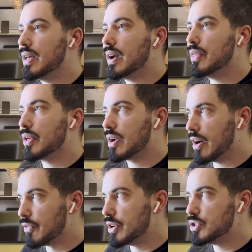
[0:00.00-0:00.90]
the
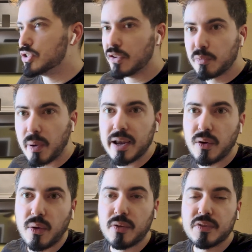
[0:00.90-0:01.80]
coverage, despite
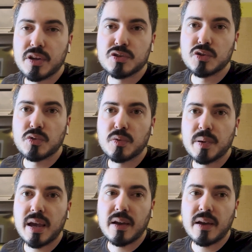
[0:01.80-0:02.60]
all of the issues with the PA